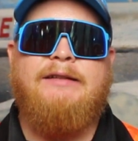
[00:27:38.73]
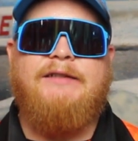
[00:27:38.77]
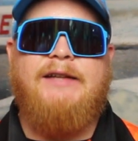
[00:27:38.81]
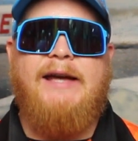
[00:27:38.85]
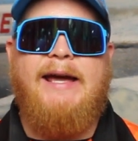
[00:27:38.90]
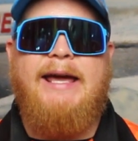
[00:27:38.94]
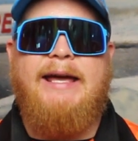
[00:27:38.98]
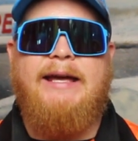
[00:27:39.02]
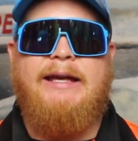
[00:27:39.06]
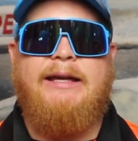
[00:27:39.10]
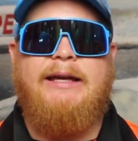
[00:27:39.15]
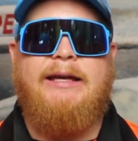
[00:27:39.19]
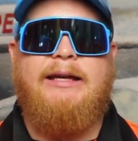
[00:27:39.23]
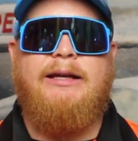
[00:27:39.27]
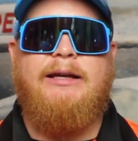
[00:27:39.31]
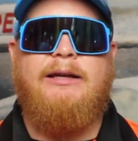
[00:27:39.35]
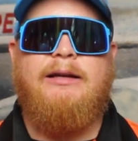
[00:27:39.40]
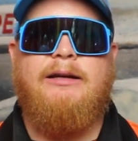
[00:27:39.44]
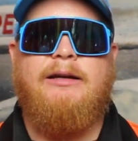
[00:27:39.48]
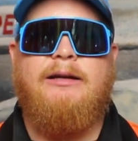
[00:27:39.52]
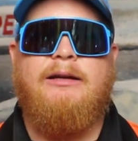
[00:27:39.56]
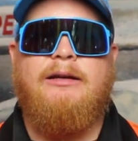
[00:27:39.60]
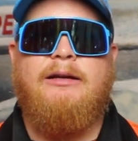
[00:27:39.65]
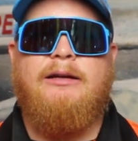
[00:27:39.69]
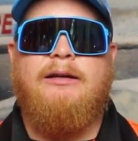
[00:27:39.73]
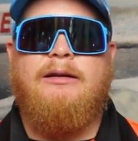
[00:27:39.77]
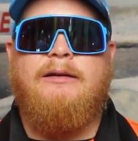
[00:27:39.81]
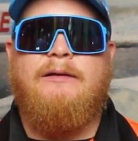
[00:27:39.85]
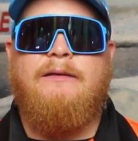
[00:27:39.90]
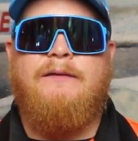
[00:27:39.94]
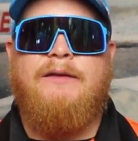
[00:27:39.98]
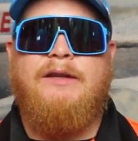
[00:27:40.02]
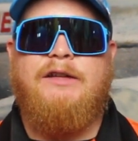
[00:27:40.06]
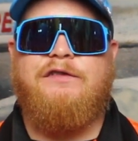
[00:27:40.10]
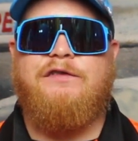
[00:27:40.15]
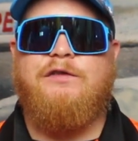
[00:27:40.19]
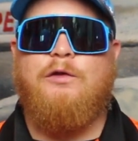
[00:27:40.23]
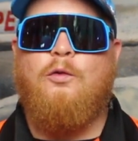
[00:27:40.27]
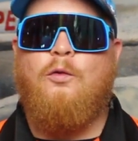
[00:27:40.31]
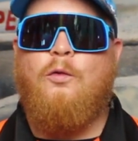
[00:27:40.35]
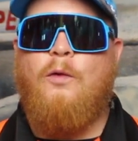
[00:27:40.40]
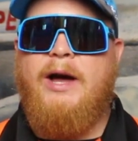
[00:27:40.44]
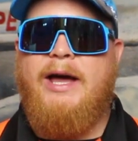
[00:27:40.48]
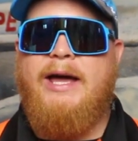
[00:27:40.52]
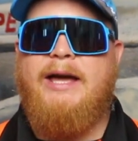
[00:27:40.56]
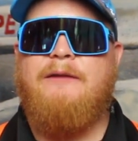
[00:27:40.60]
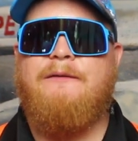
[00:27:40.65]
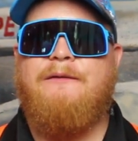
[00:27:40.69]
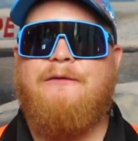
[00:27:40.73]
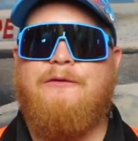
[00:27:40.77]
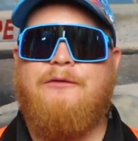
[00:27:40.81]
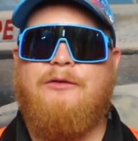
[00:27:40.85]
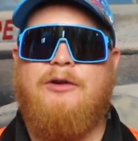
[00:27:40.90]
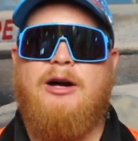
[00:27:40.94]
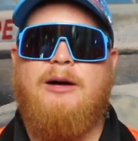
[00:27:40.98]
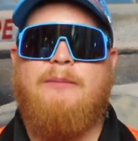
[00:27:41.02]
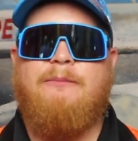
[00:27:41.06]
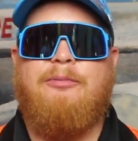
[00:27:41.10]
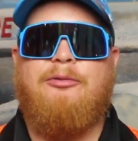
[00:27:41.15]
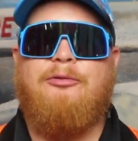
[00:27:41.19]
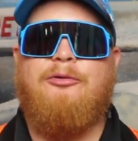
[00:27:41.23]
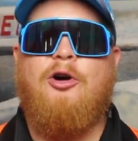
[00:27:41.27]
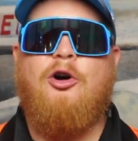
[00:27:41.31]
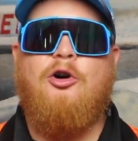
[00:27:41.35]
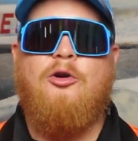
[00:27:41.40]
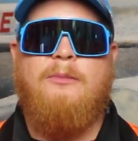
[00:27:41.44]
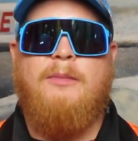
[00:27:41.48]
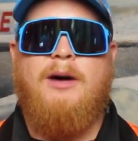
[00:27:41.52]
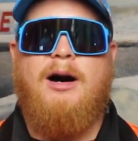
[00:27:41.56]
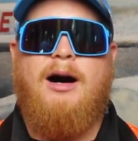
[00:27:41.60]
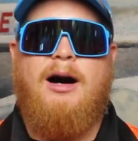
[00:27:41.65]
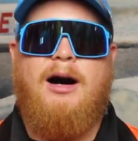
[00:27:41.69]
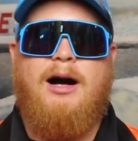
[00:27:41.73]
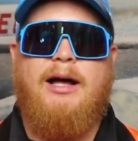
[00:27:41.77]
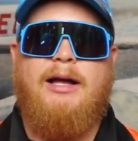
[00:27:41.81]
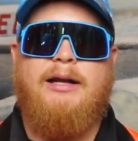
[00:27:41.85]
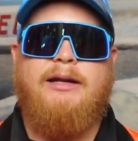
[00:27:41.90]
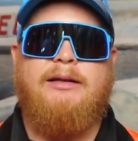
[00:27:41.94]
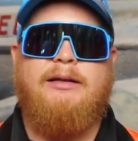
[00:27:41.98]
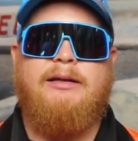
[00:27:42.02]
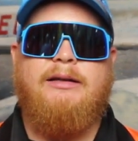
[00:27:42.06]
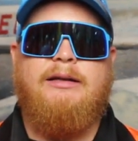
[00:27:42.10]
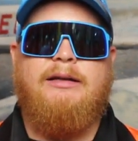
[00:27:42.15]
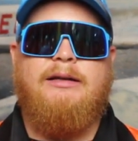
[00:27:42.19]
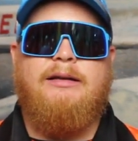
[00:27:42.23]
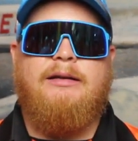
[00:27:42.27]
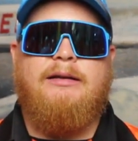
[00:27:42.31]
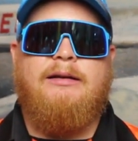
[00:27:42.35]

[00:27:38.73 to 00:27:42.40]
Taking this away from Pro Mod,